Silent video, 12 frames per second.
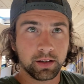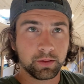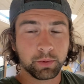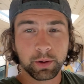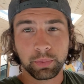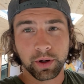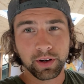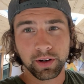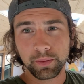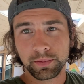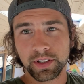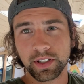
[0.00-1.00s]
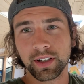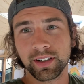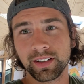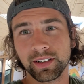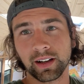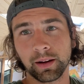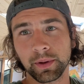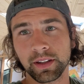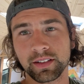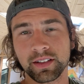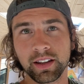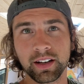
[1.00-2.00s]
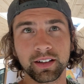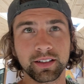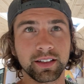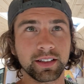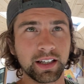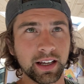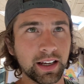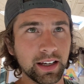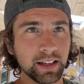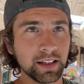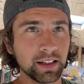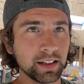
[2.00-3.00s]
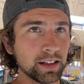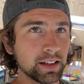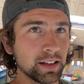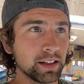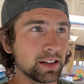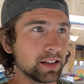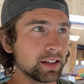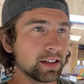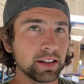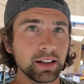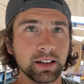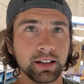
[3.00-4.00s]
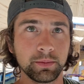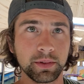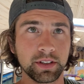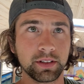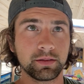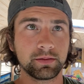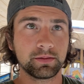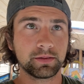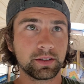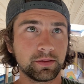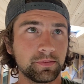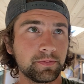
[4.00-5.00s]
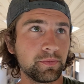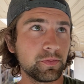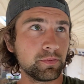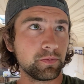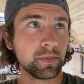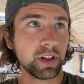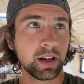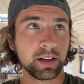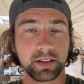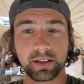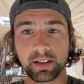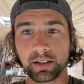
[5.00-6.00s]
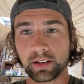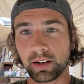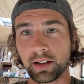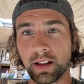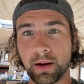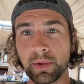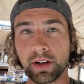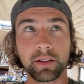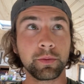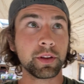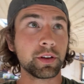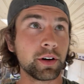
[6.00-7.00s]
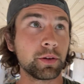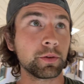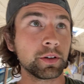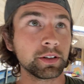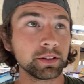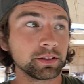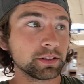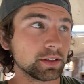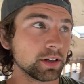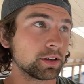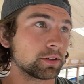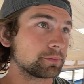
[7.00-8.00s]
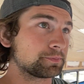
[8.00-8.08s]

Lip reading: We're pumped. I mean, there's nothing else to say. It's honestly looking a lot better than we thought it would. So